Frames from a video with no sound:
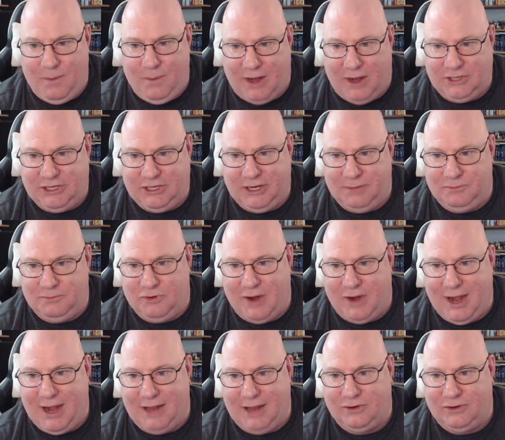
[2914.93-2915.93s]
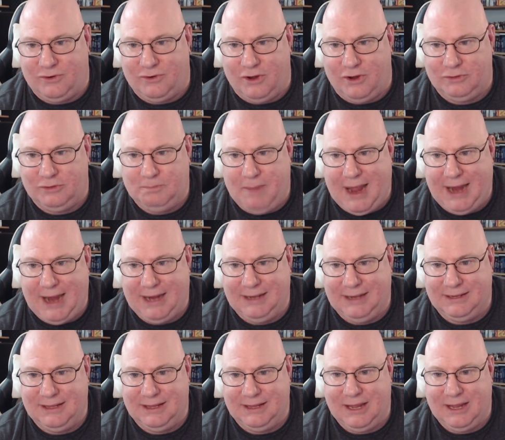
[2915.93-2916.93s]
Watching him try not to cross back
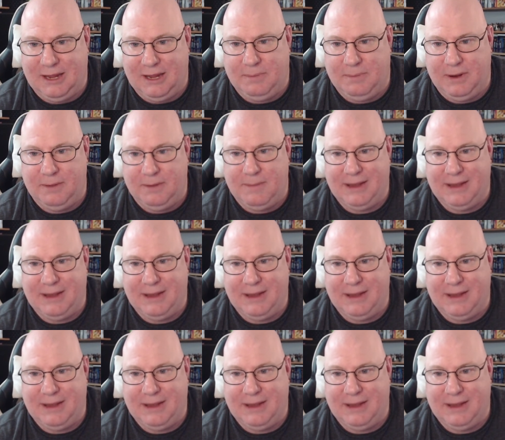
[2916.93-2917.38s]
into the Kingpin